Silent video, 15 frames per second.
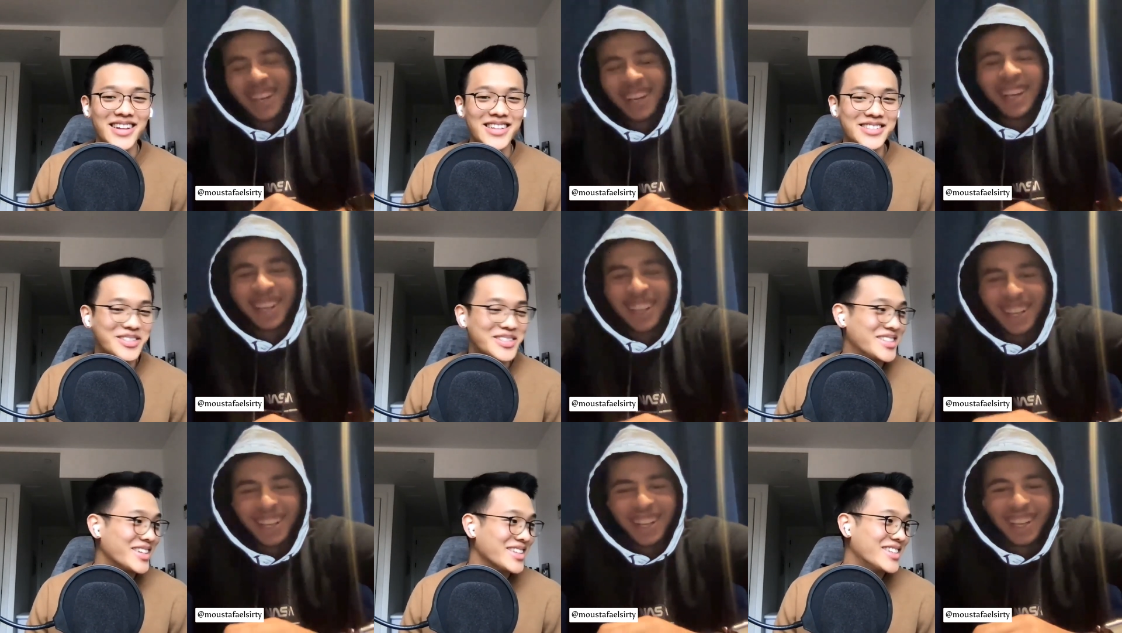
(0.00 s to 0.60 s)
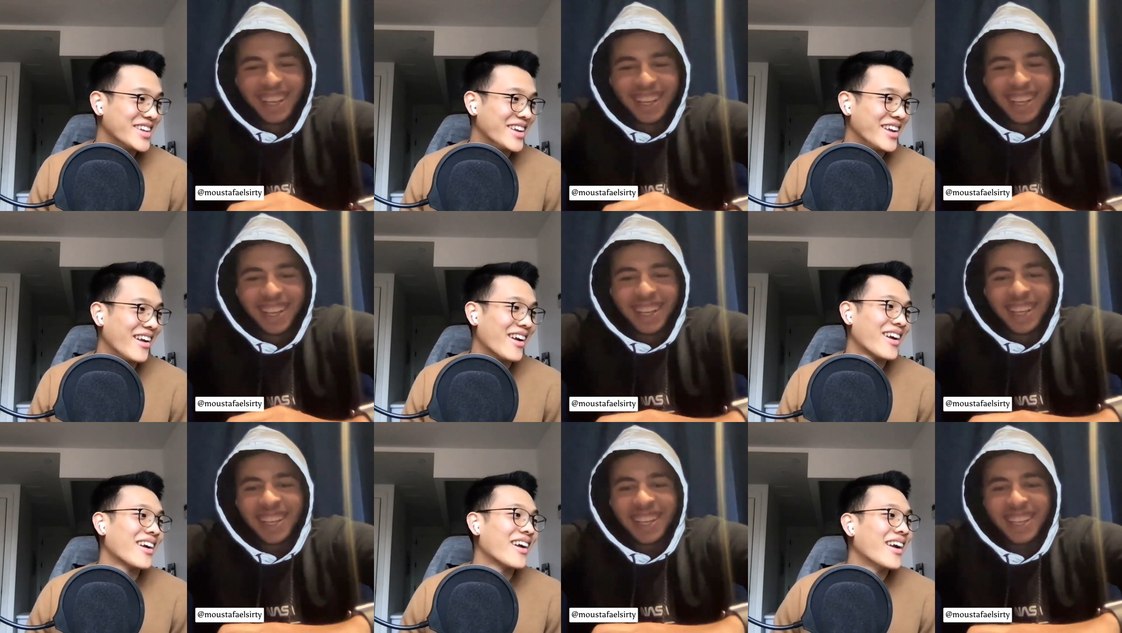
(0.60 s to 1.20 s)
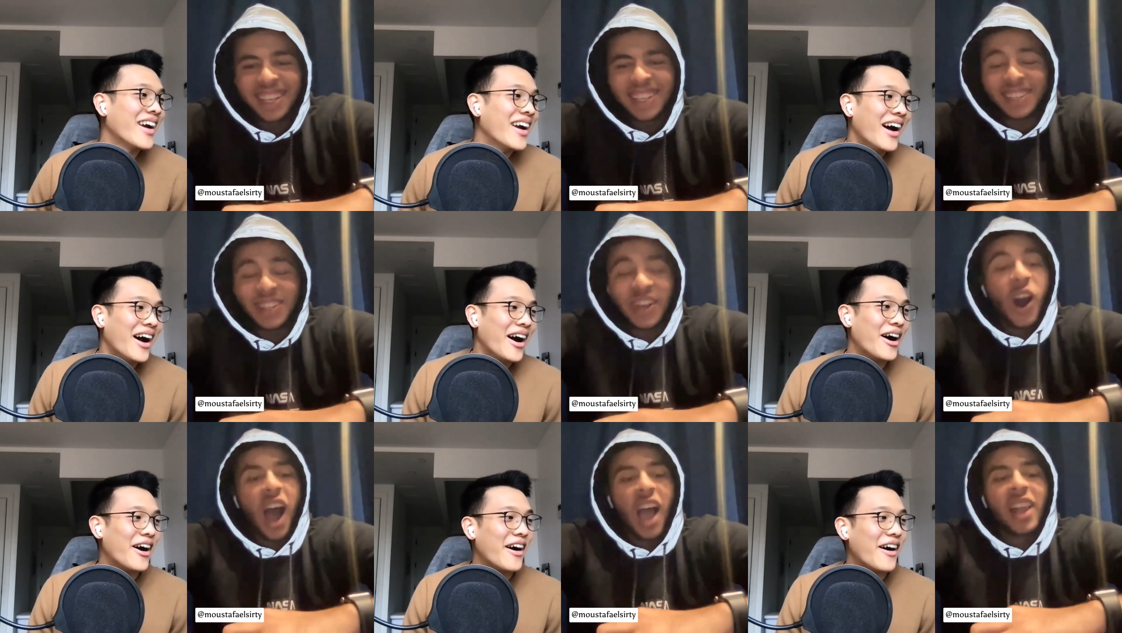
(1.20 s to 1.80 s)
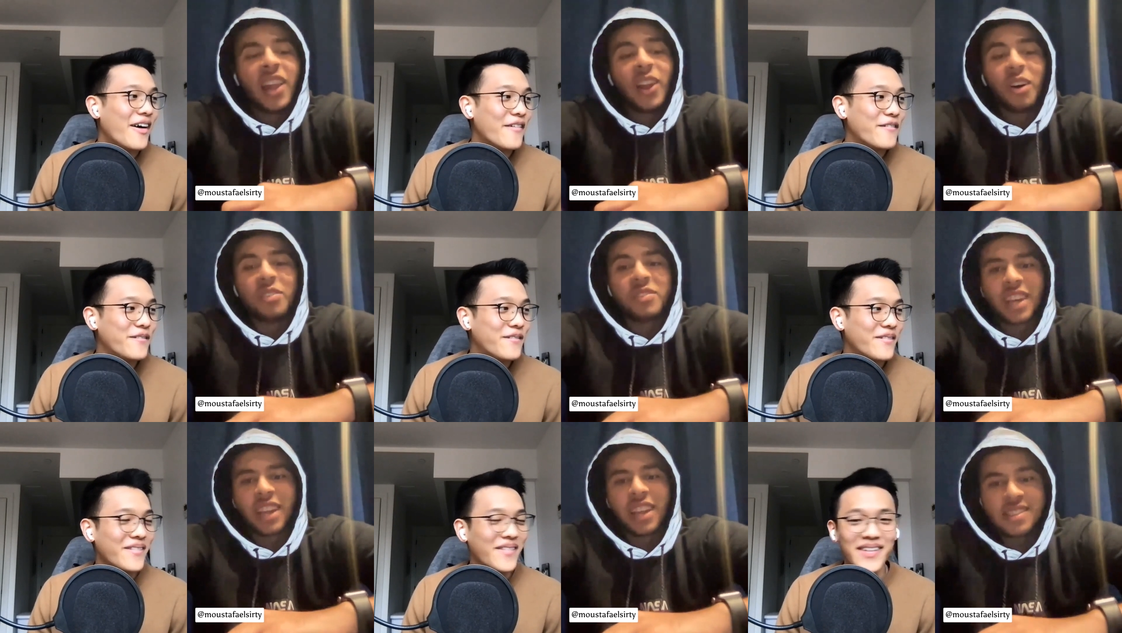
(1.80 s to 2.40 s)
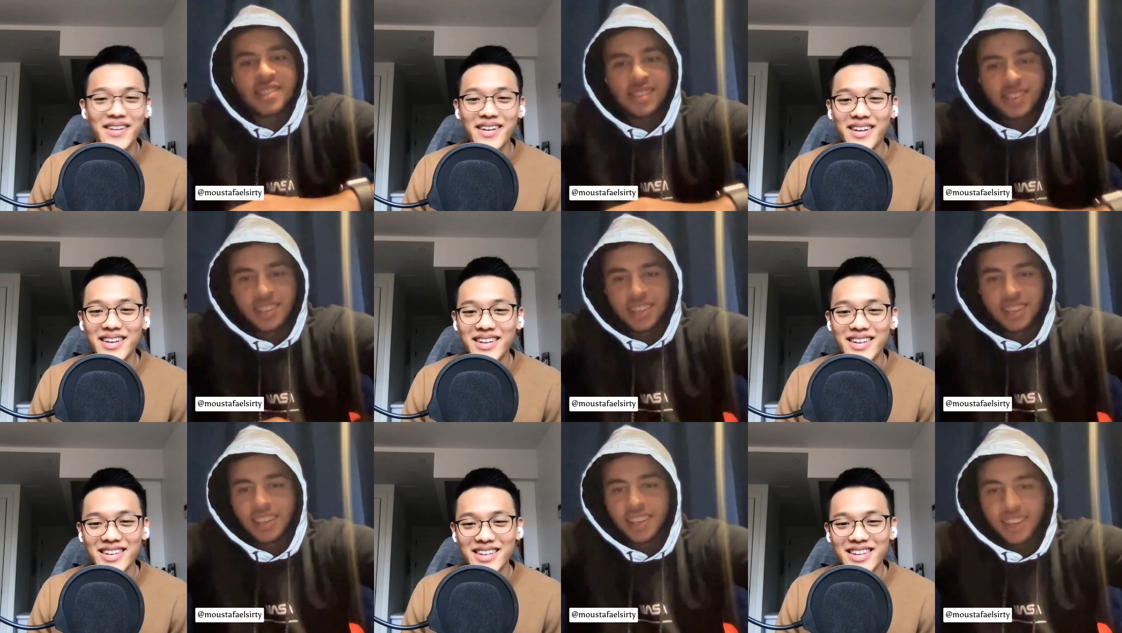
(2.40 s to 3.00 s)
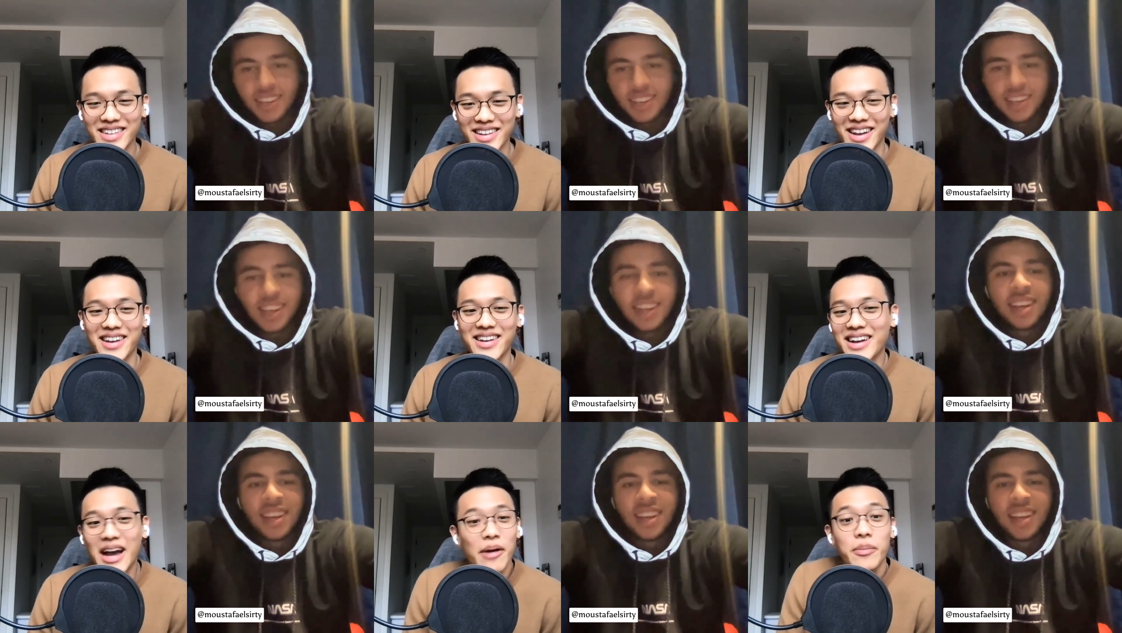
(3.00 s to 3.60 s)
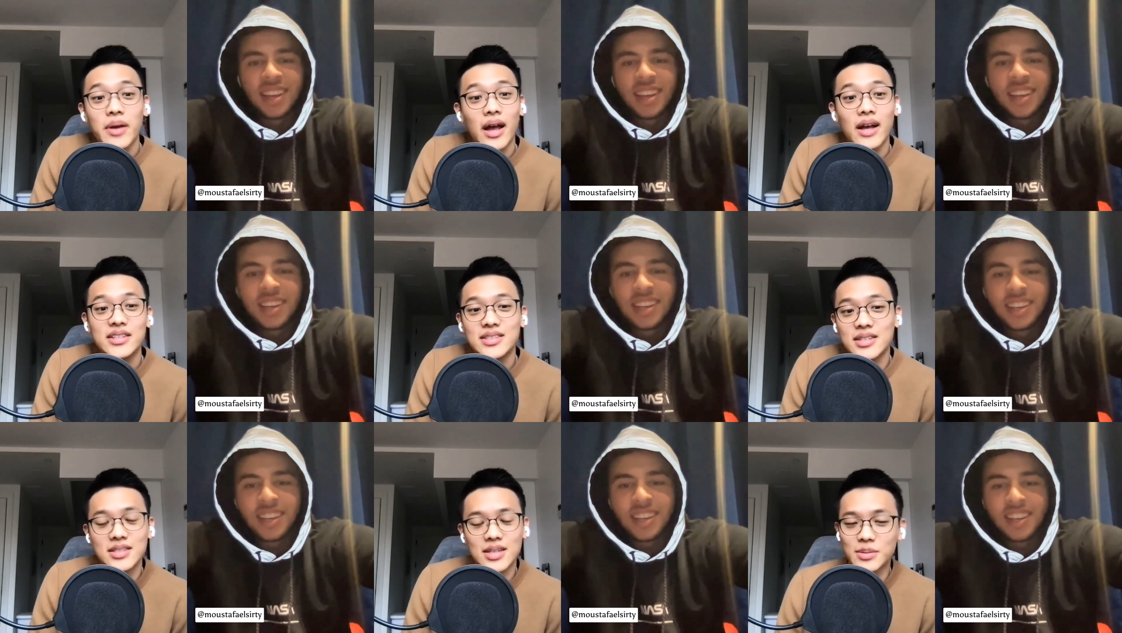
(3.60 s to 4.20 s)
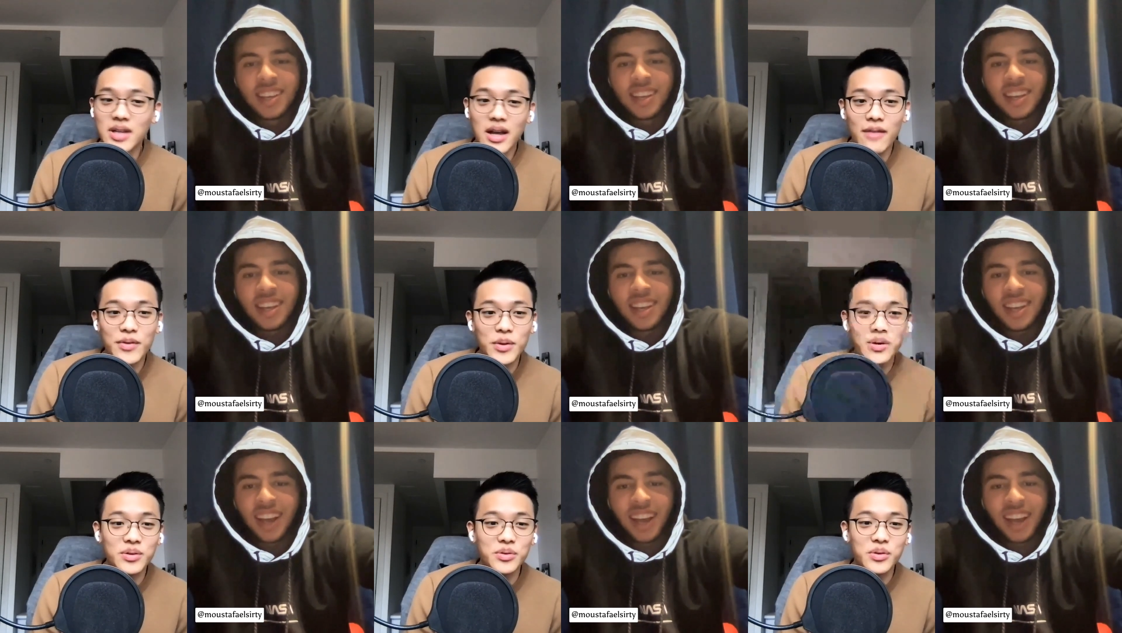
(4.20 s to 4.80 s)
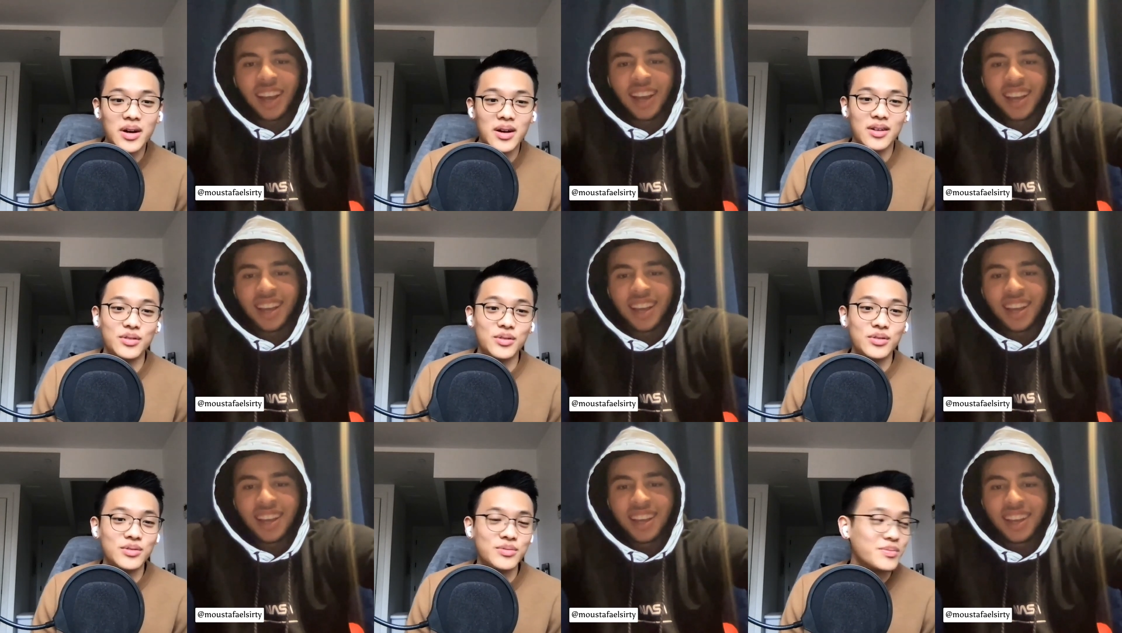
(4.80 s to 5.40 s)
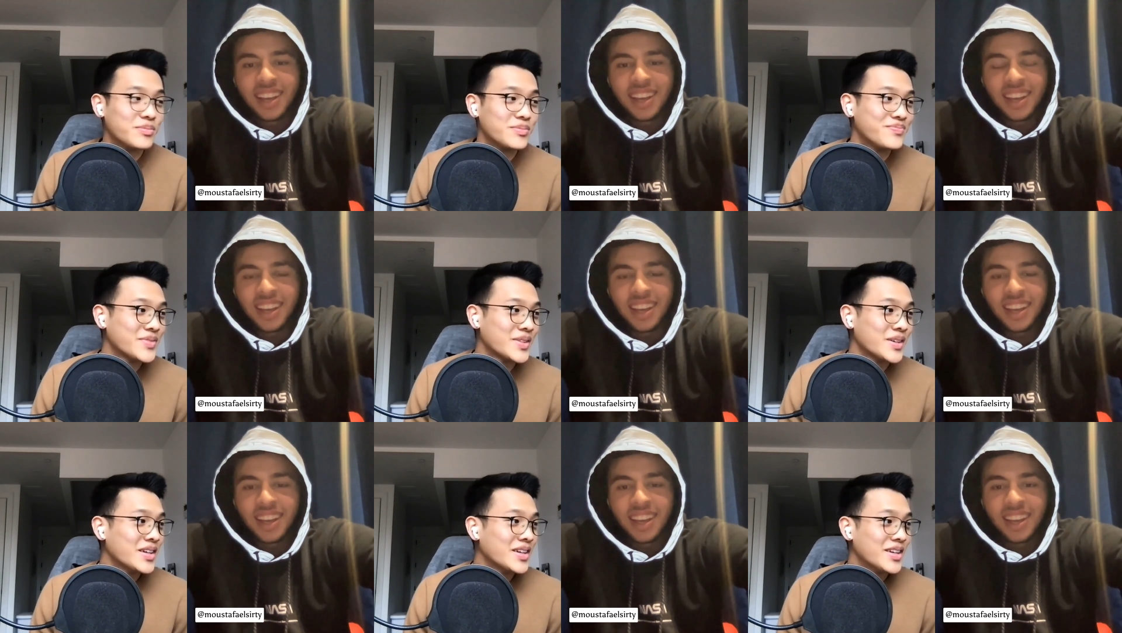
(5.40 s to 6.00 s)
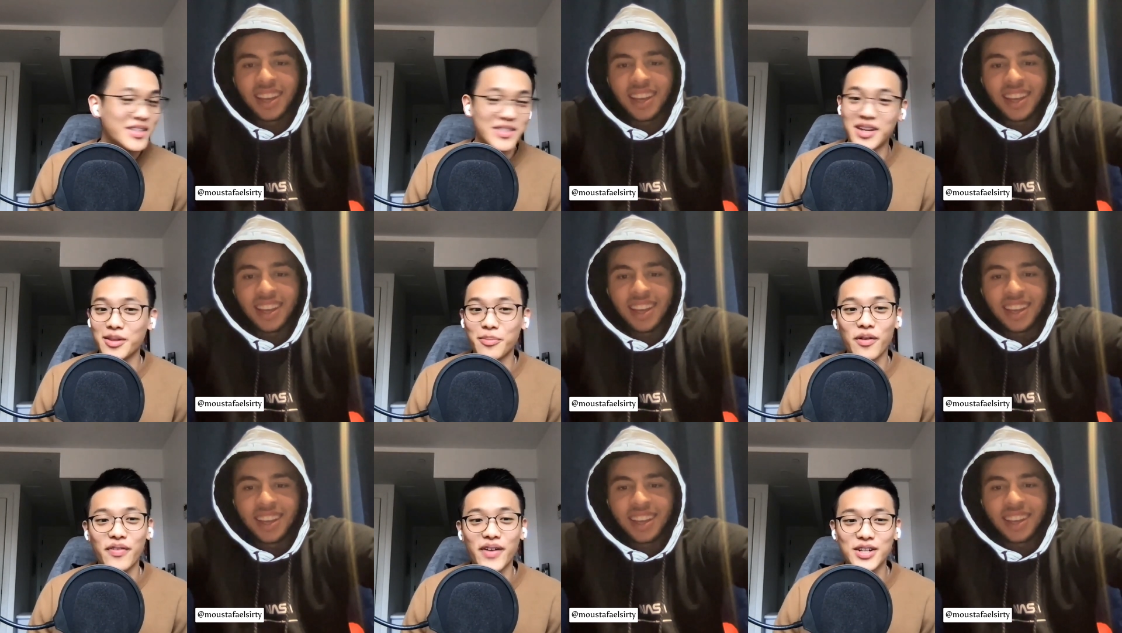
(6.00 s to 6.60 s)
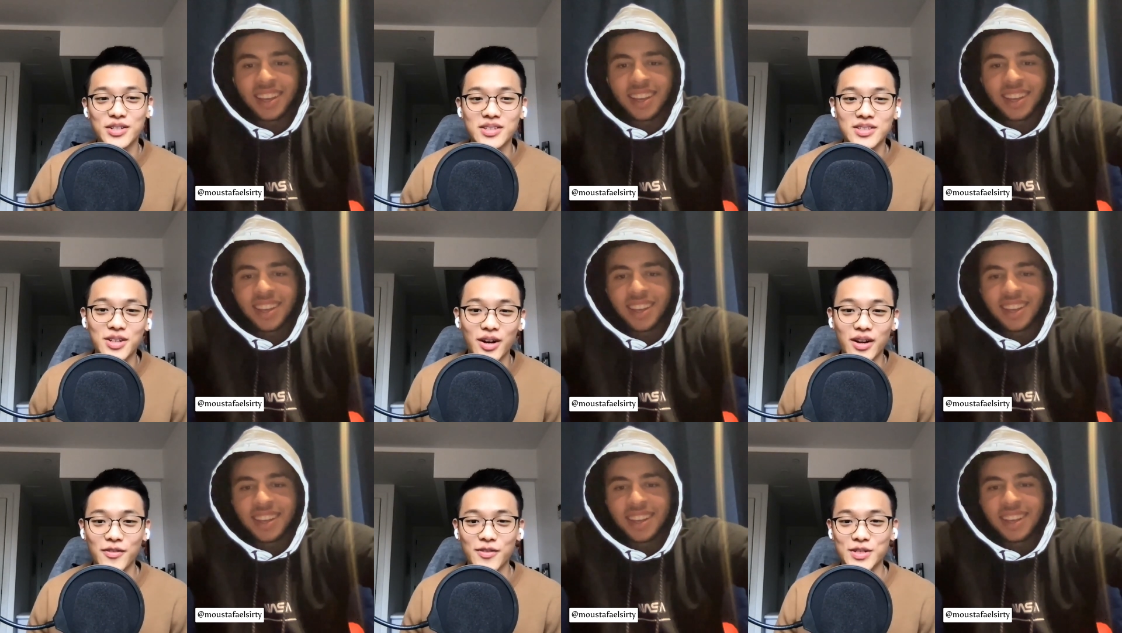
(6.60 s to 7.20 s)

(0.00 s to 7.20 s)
Speaker 1: interesting to hear.
Speaker 2: No, uh, I love tennis.
Speaker 1: Yeah, I mean, I, it seems that everyone who, who is on the professional circuit for